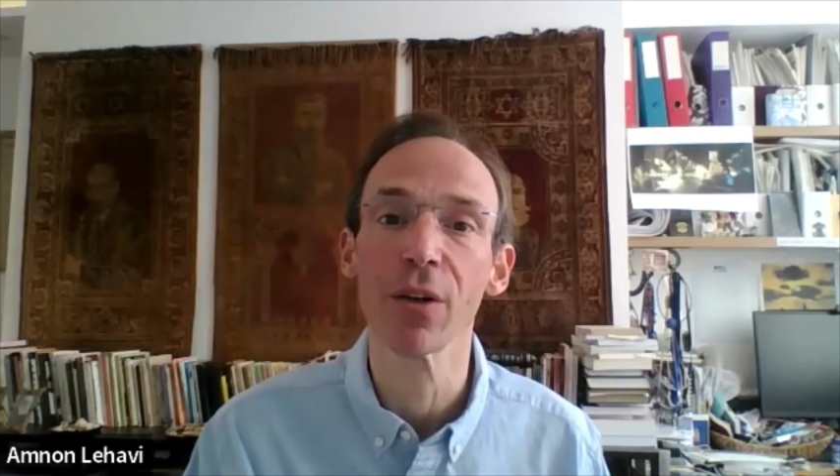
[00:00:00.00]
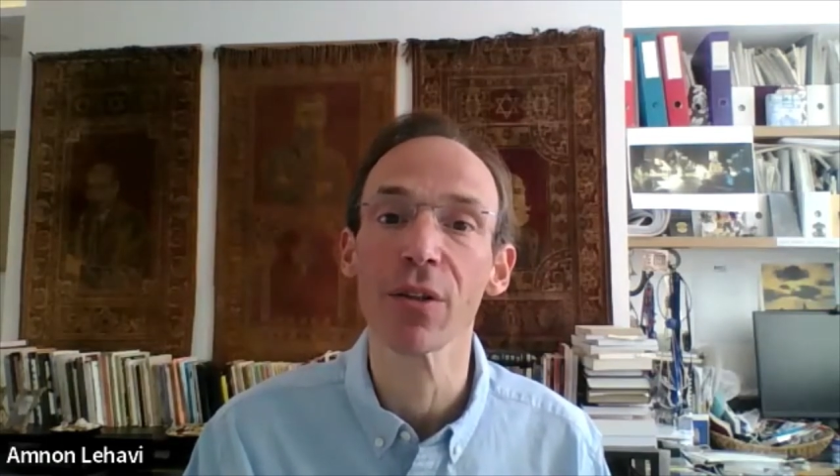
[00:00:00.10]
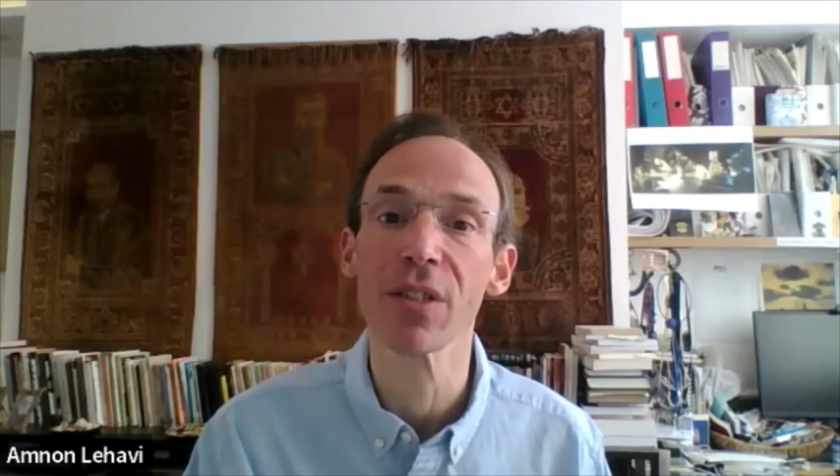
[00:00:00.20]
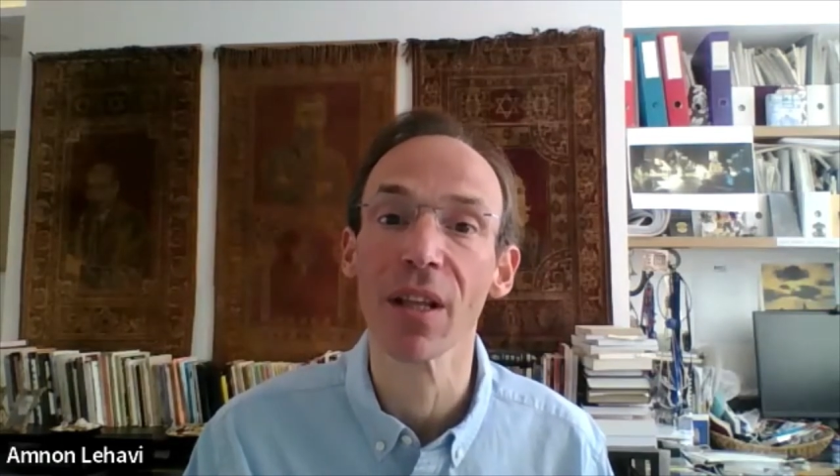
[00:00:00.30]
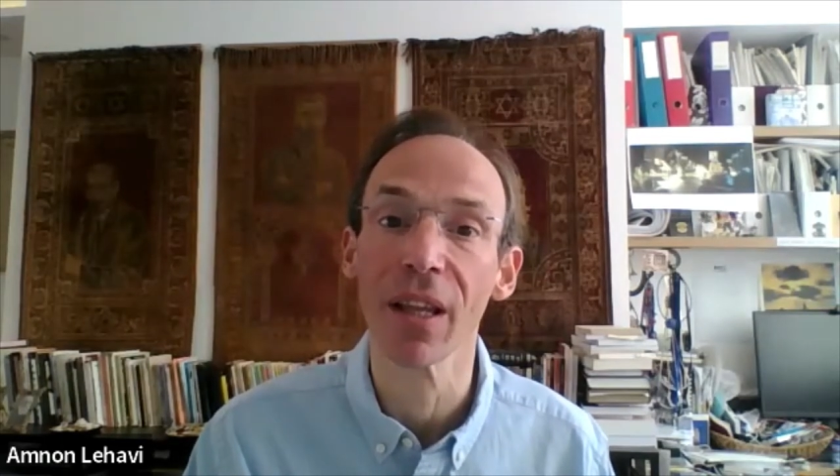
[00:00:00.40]

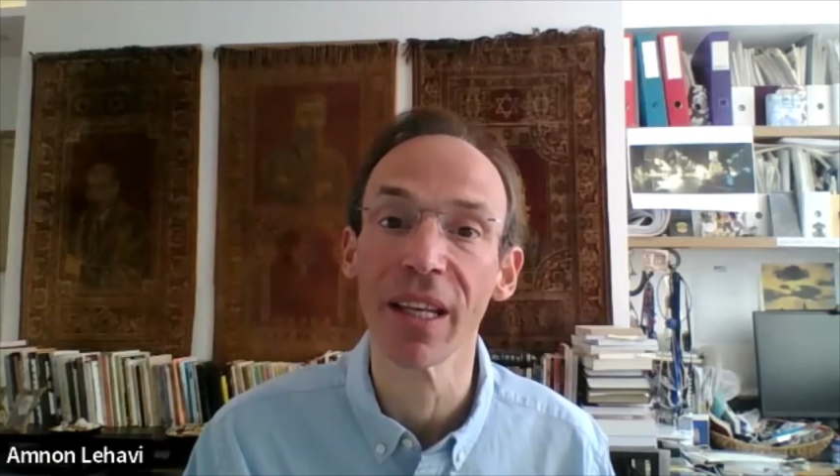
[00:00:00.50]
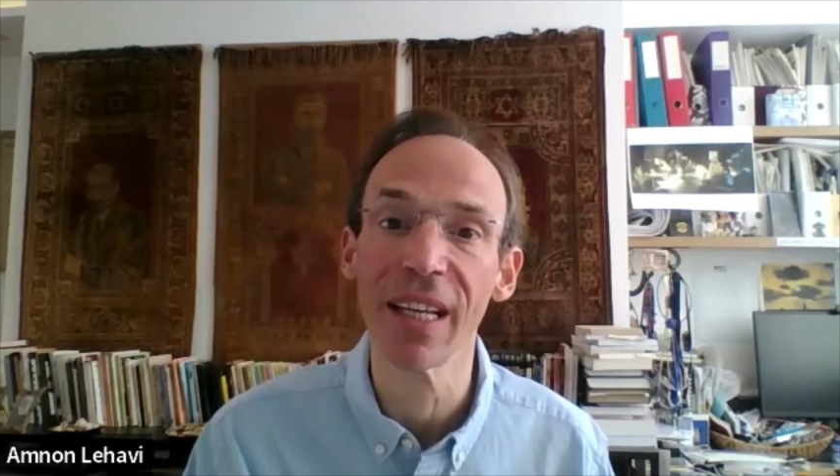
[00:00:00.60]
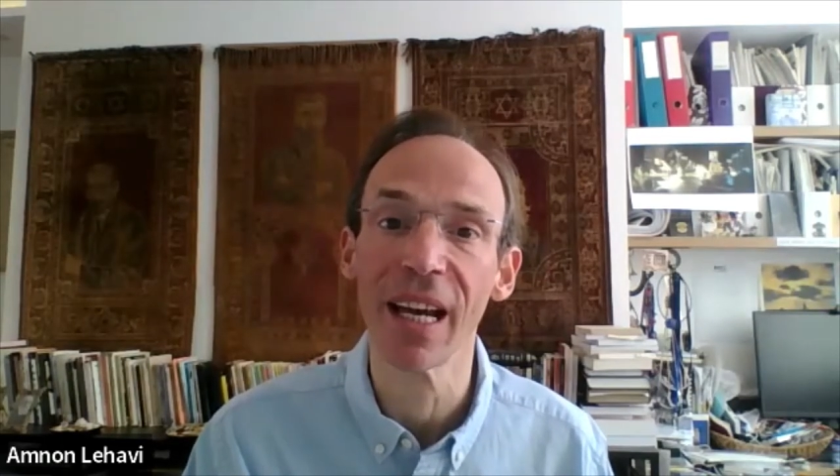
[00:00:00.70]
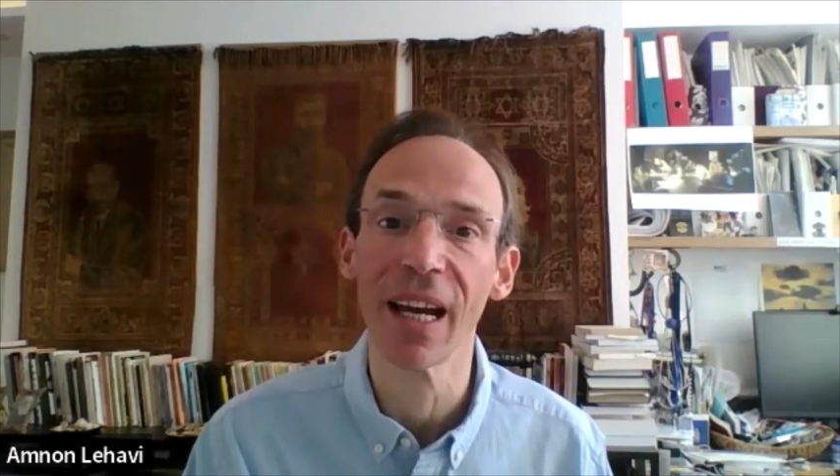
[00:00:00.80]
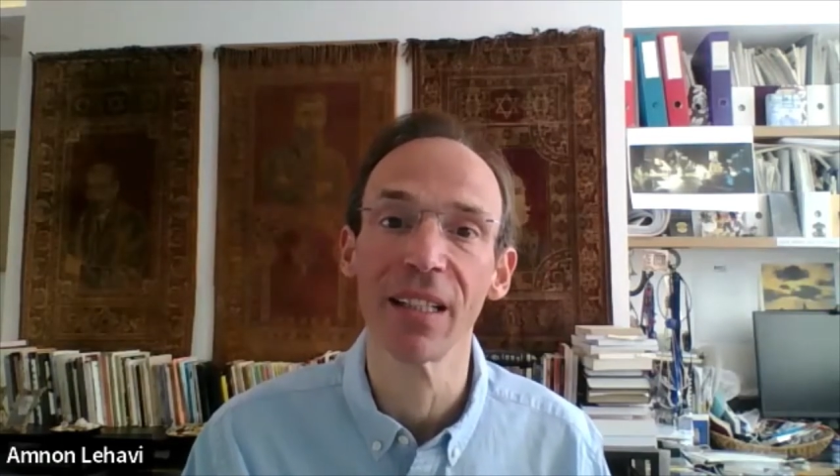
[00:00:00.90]

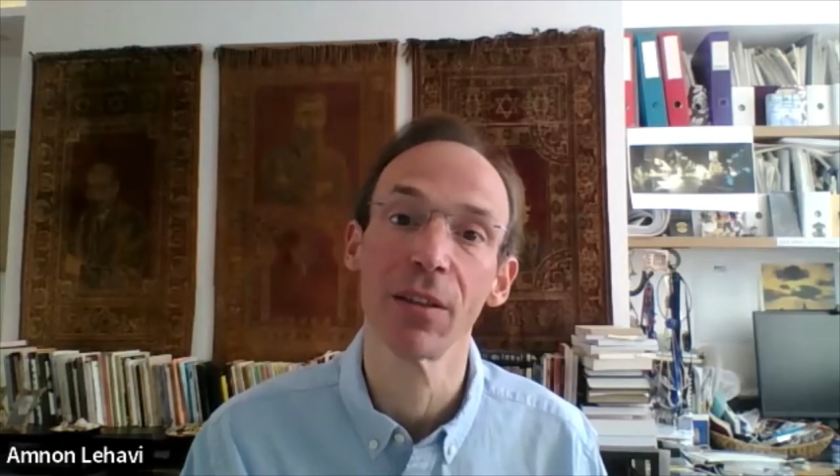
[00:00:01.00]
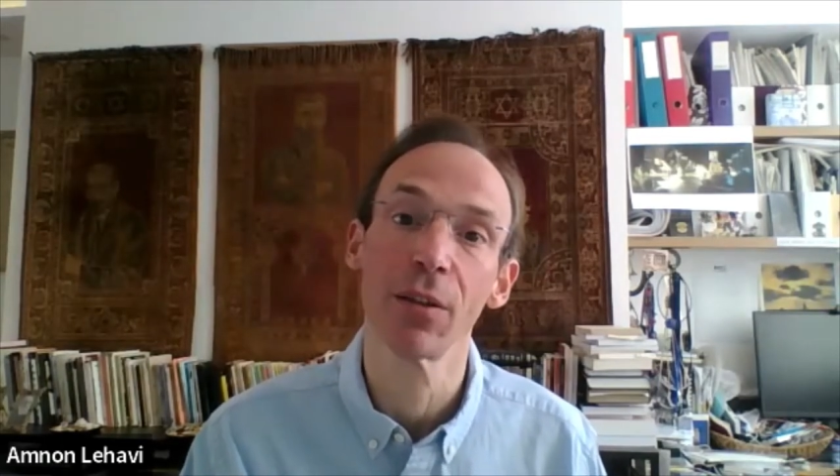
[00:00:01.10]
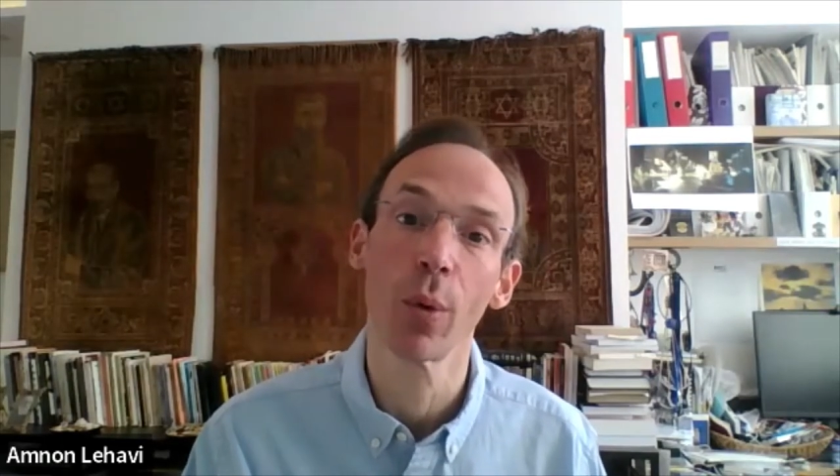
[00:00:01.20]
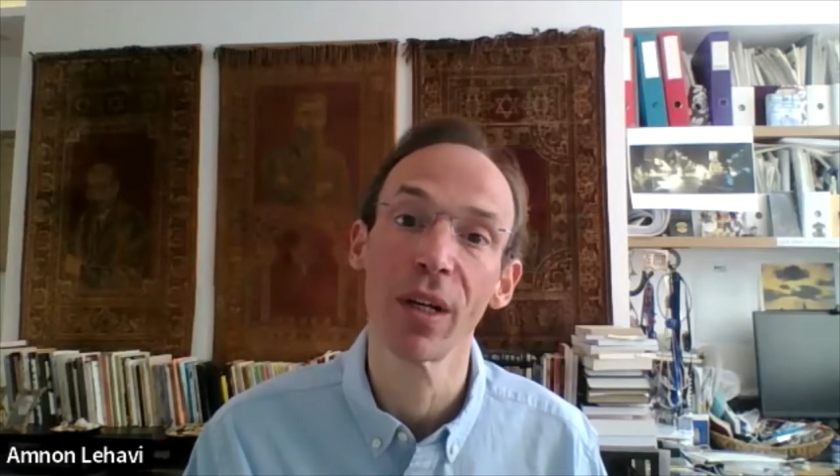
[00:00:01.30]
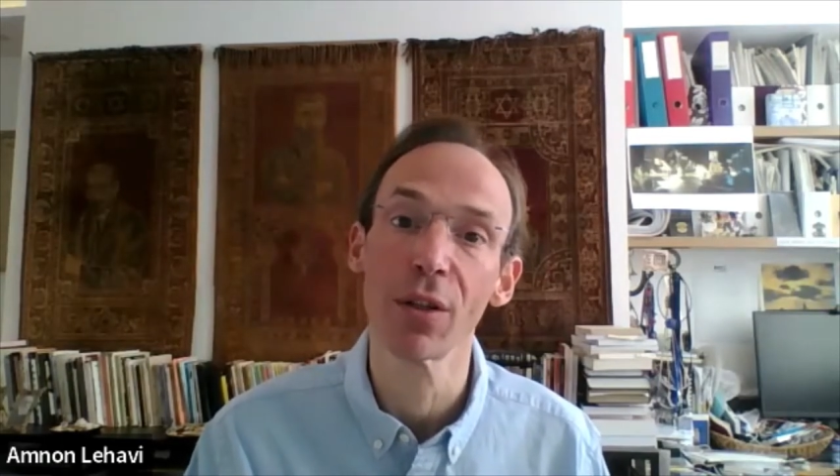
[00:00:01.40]
Herzliya in
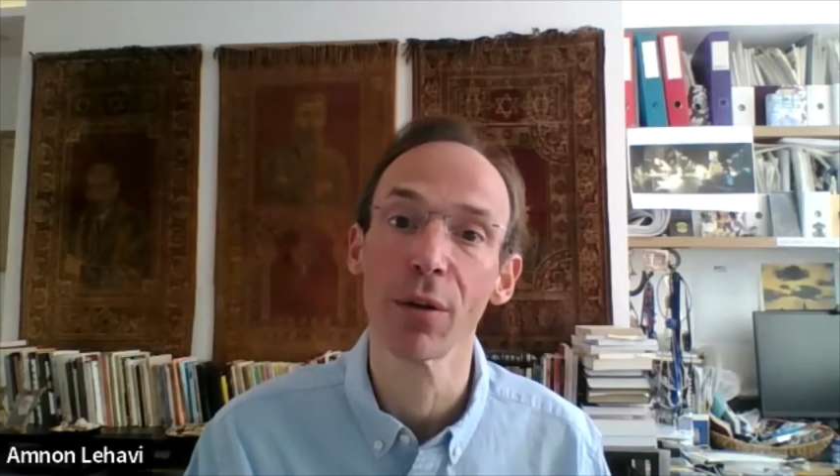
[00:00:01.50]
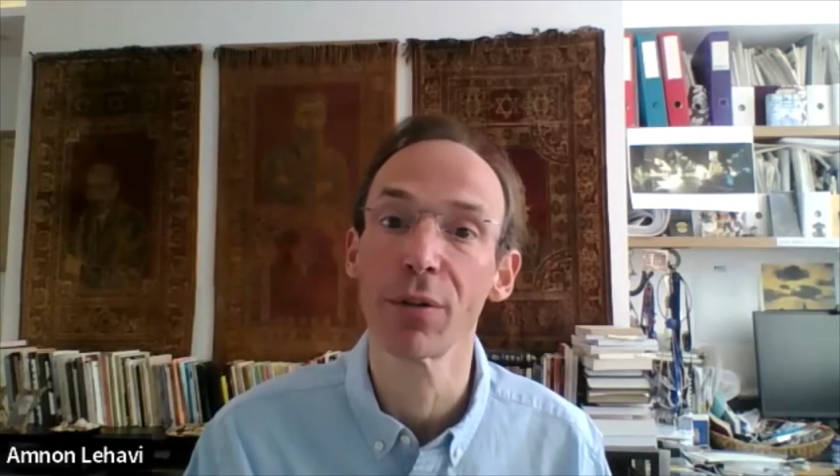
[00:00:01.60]
the winter